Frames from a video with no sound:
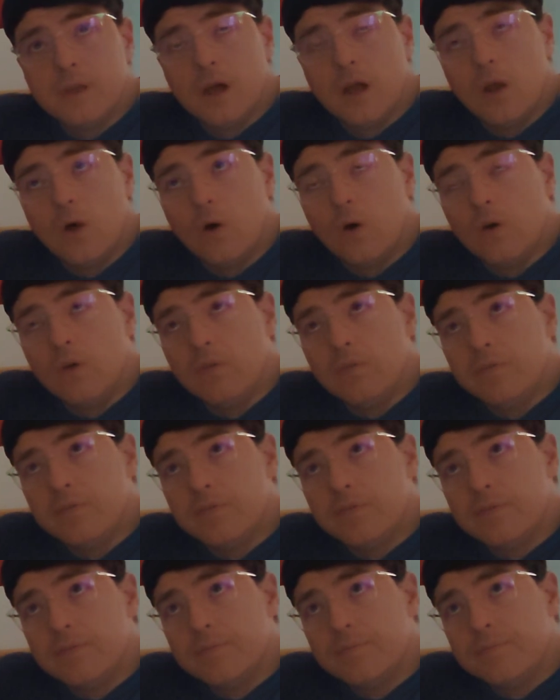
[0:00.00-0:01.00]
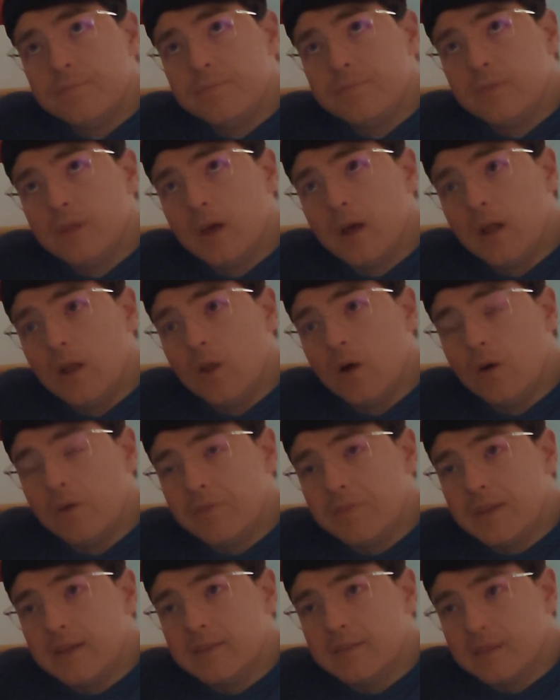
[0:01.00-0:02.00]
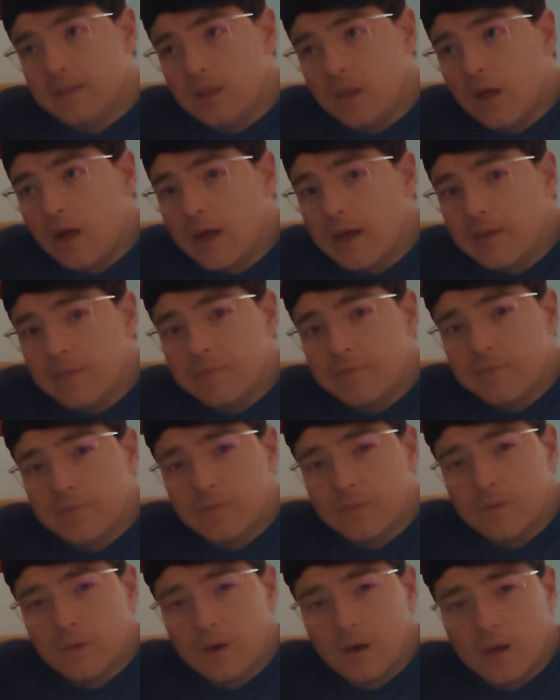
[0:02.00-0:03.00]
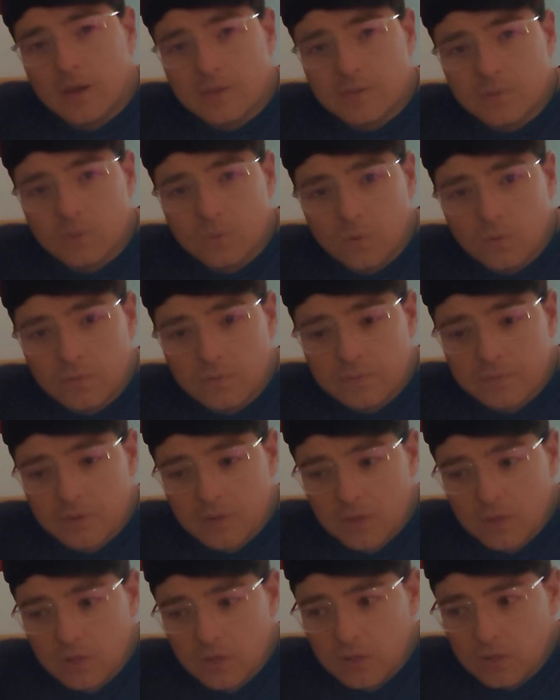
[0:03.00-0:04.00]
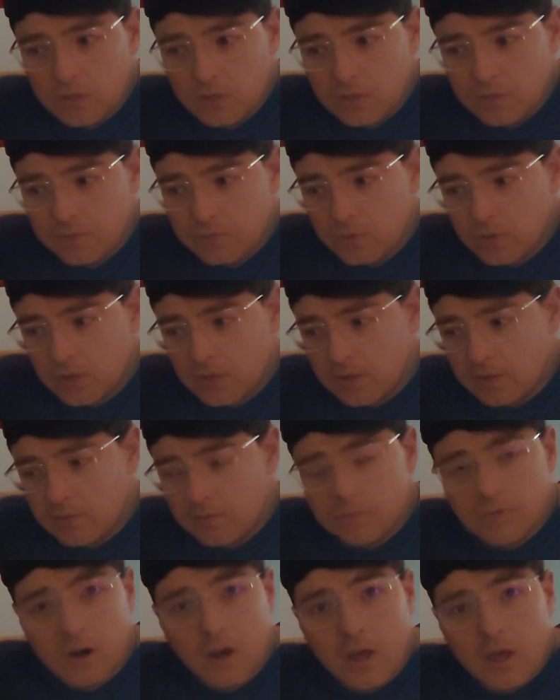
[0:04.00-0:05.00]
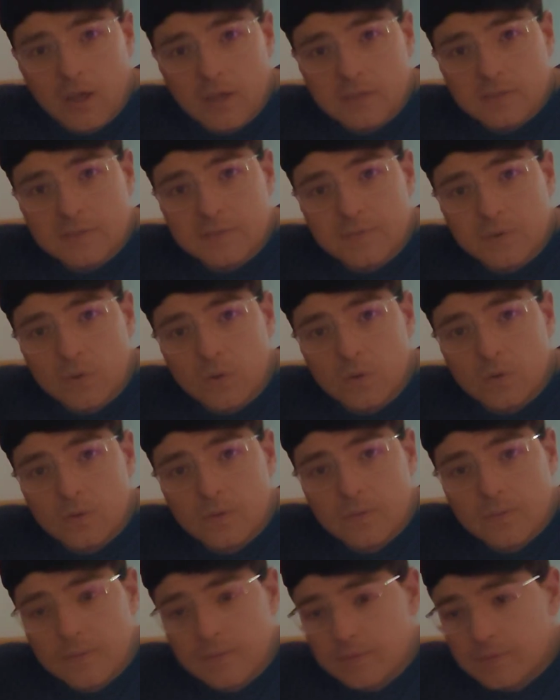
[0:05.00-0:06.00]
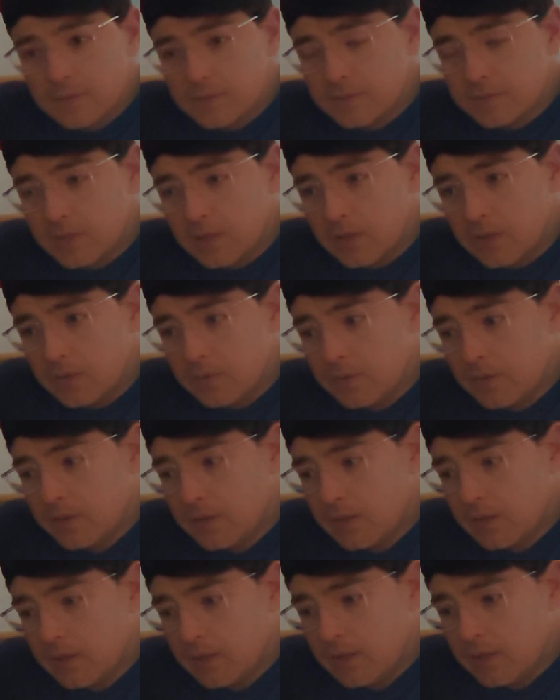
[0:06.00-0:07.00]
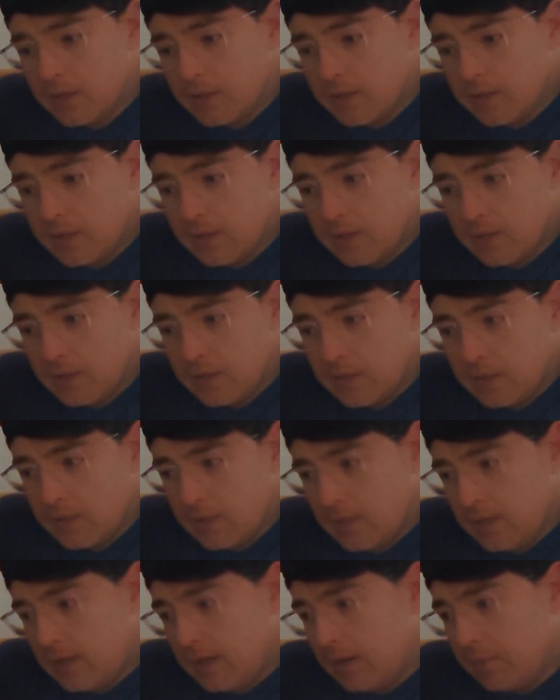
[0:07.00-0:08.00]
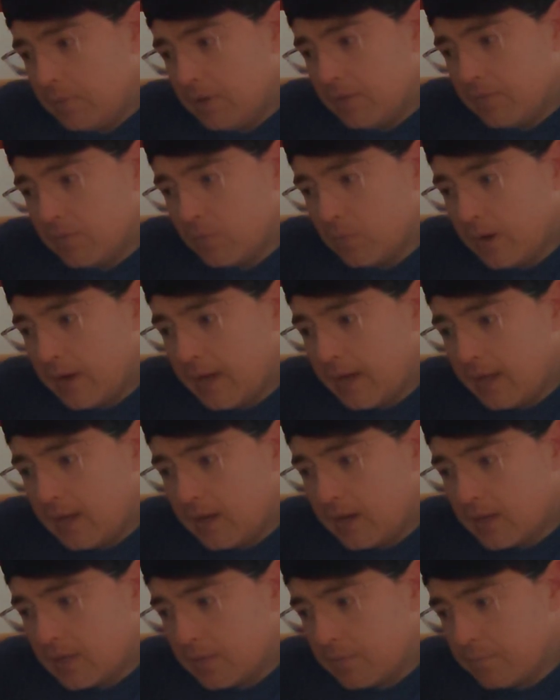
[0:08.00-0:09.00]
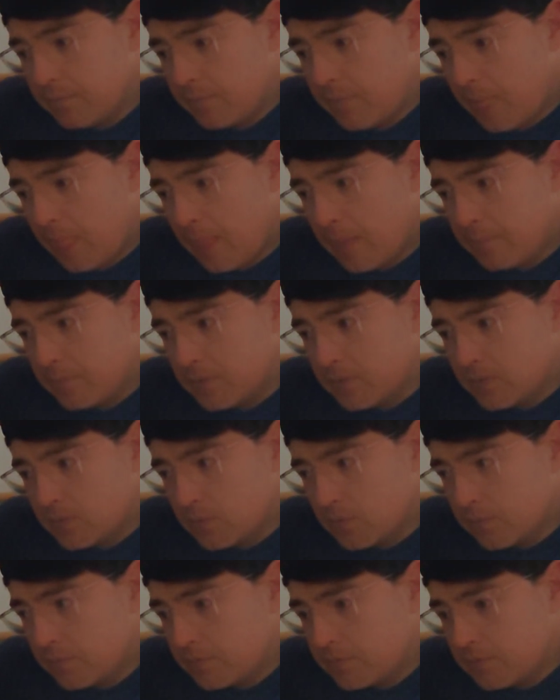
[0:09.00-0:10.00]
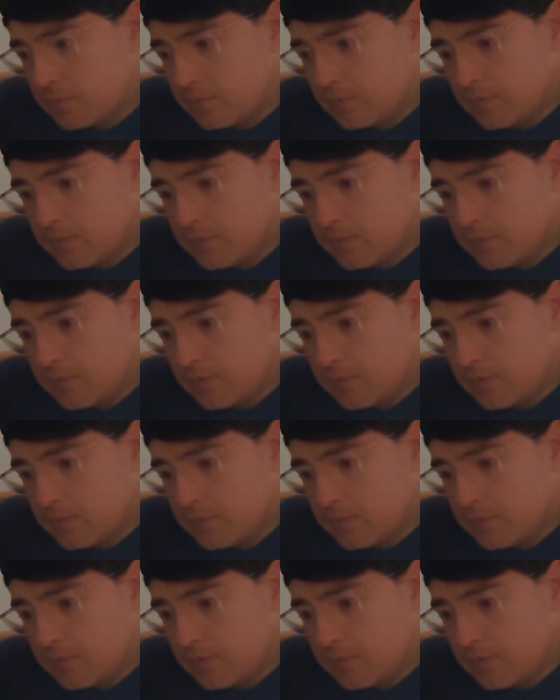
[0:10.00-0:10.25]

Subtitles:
a lot of things in life are sort of, you've got to rehearse for. So in a bit of a way, like I'm just sort of